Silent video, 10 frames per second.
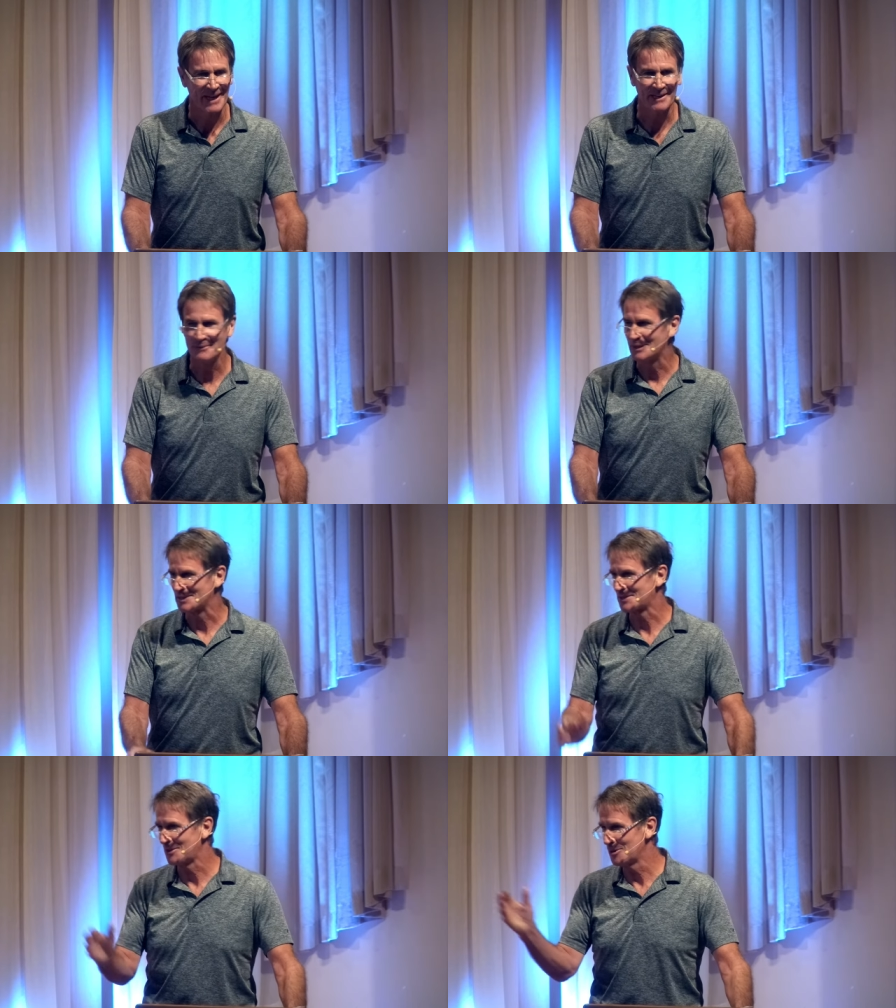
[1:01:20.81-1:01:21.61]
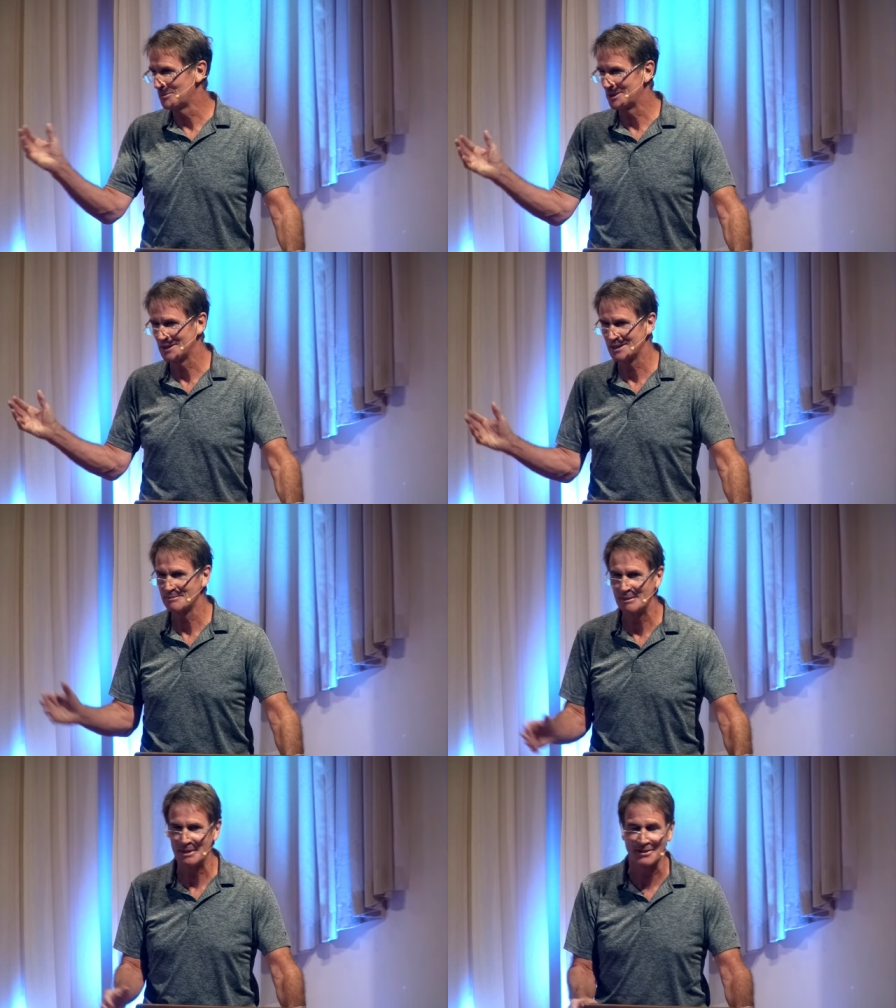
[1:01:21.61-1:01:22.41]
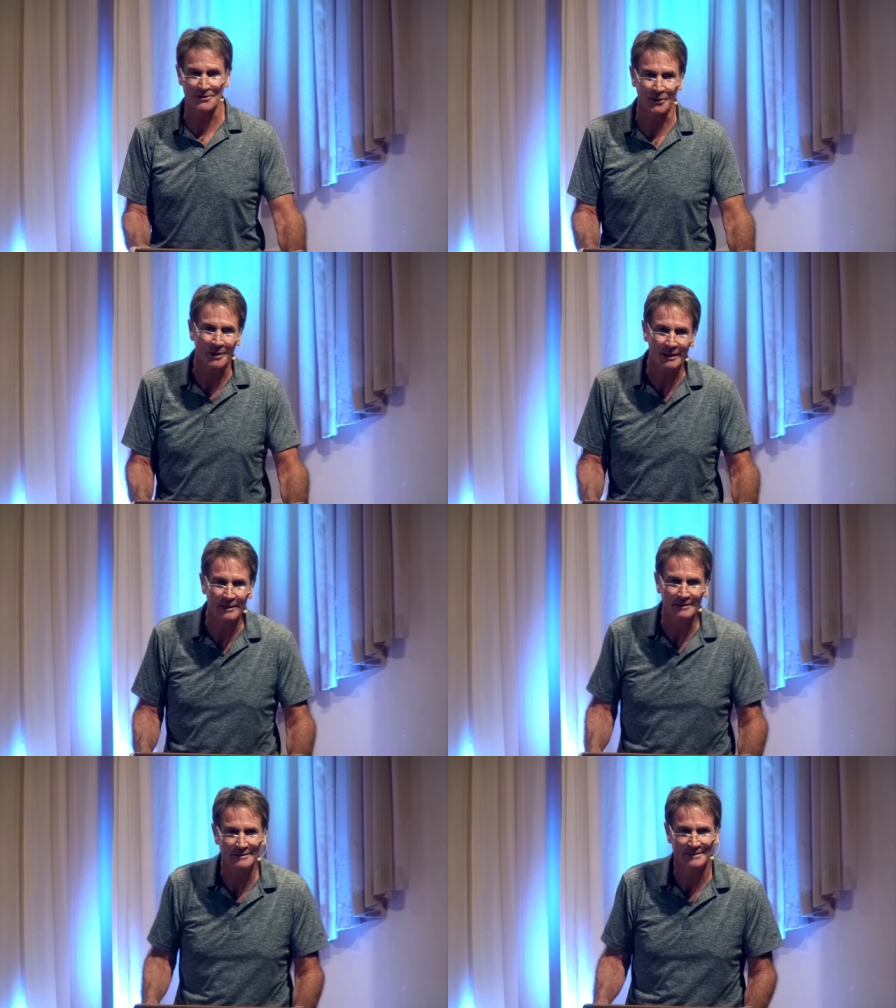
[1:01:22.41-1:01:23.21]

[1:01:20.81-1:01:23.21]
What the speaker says: I don't know what a slow bird is, maybe a stork.